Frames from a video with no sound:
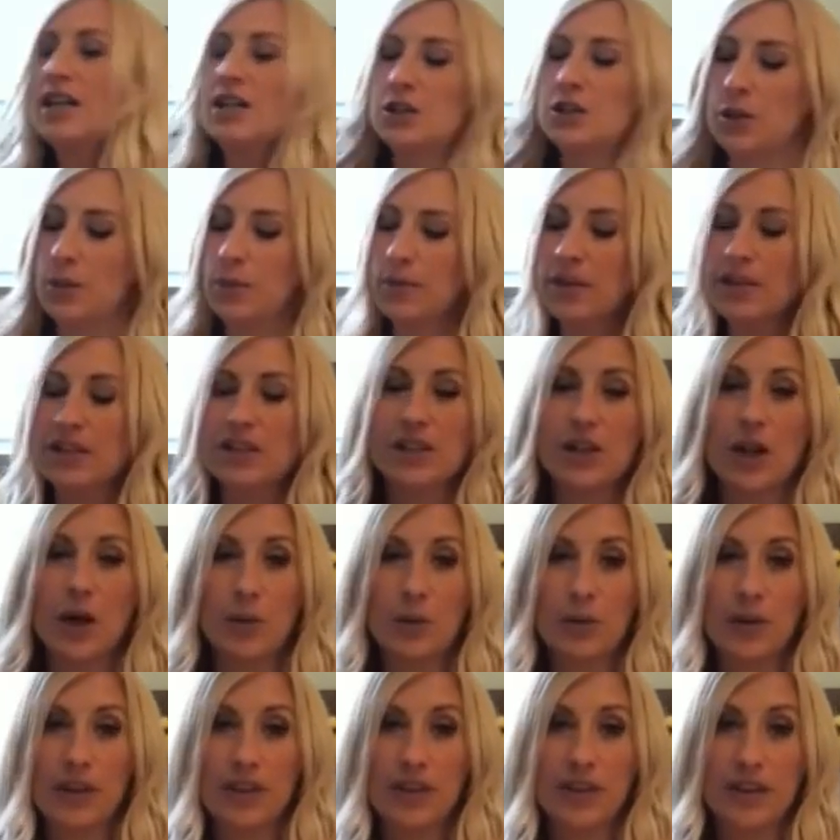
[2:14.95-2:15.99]
So I'm going to
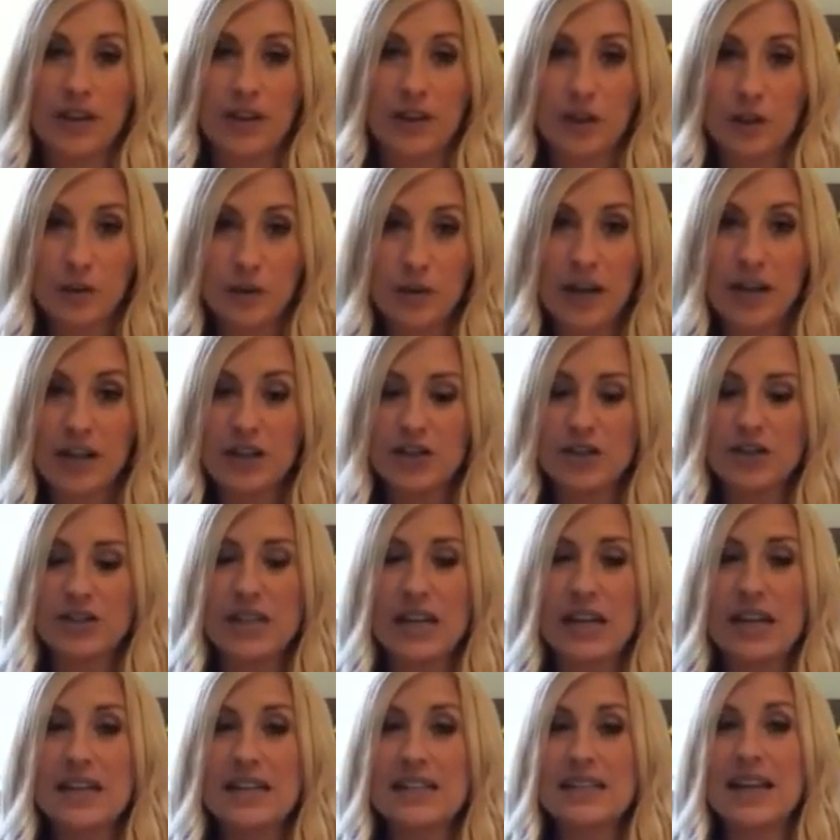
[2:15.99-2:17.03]
start with a glute
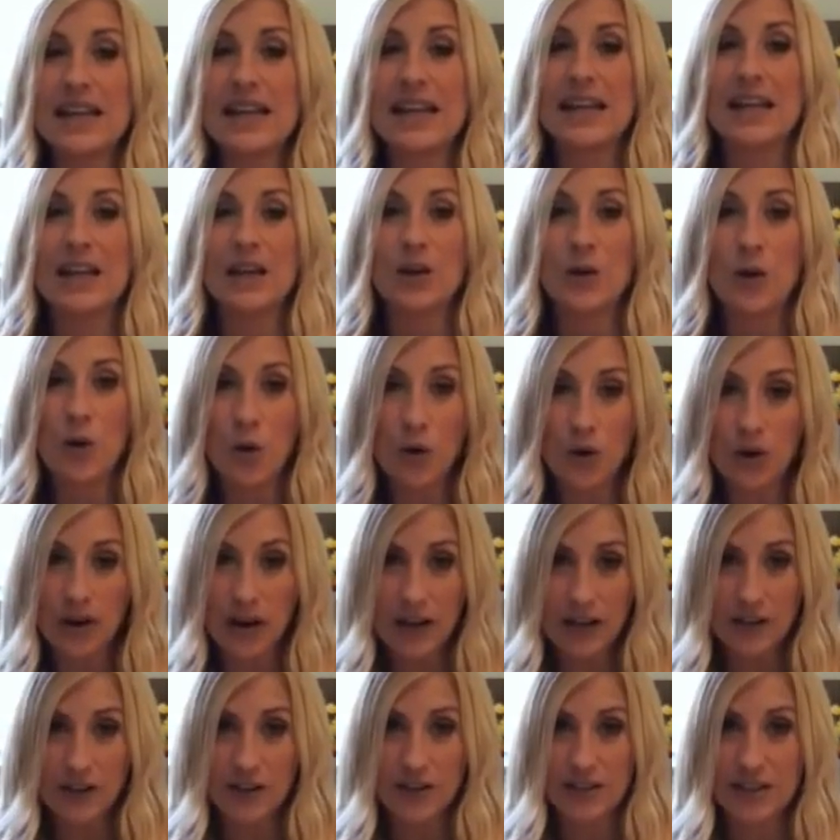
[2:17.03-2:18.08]
exercise and a core
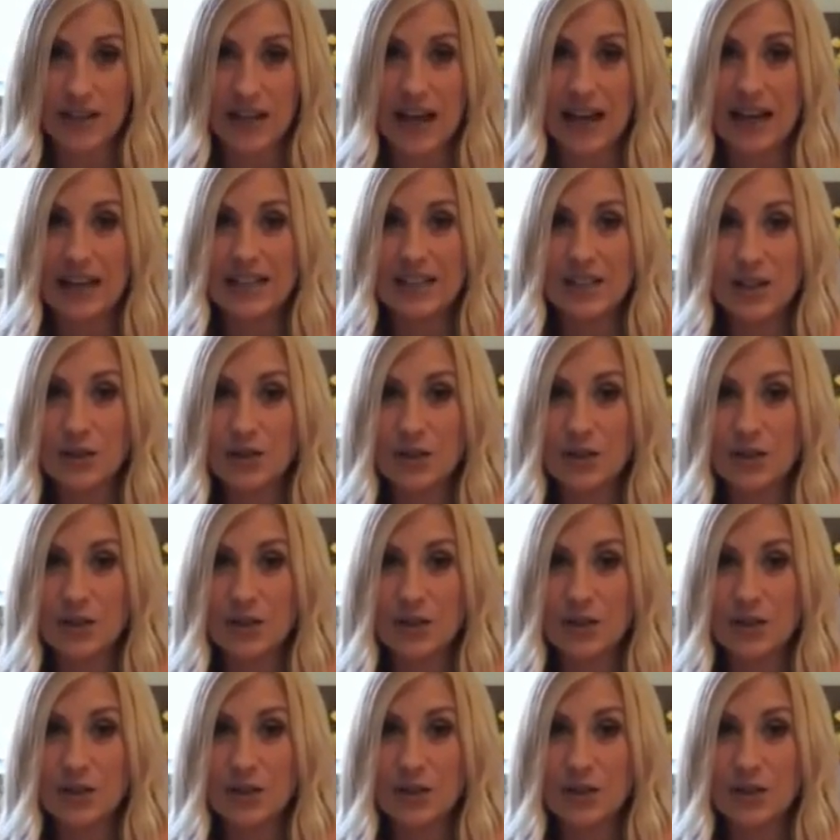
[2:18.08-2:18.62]
exercise.